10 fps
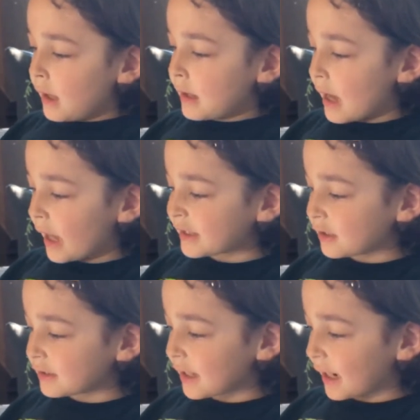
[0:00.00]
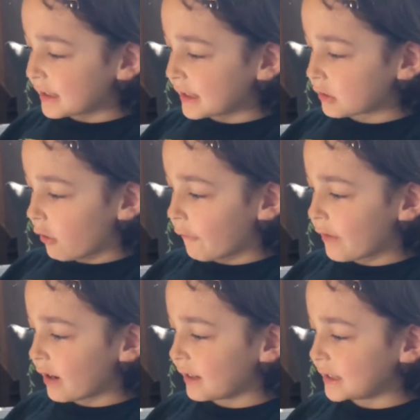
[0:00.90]
The exercises are
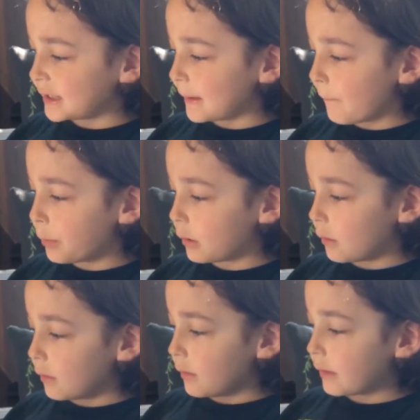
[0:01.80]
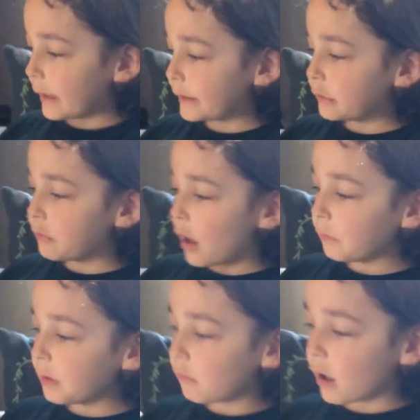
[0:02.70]
very simple. They do
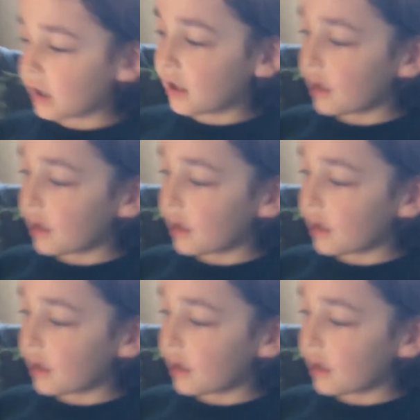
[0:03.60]
not require